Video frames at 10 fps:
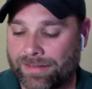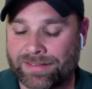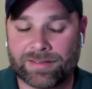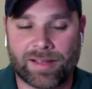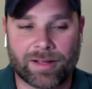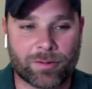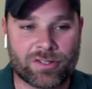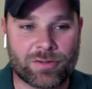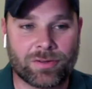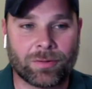that's exactly
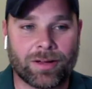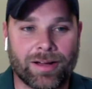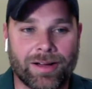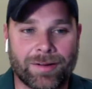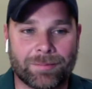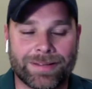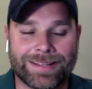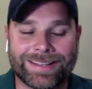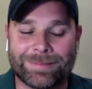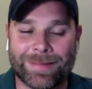what you do.
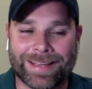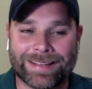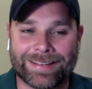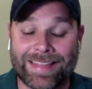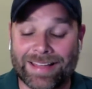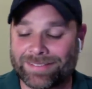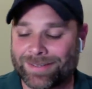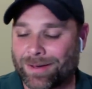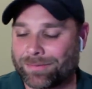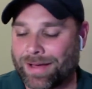Man, that's
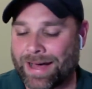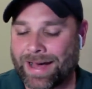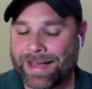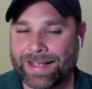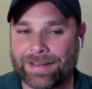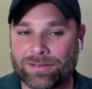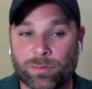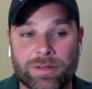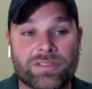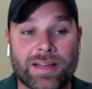tough.
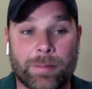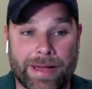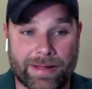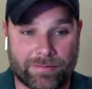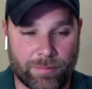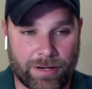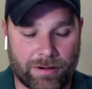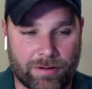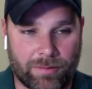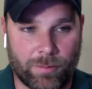So we just got back from
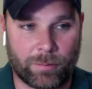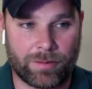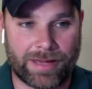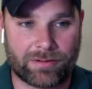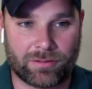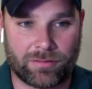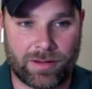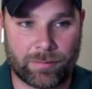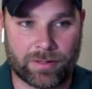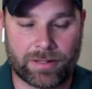there. We went with Ashley's
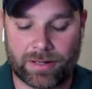family.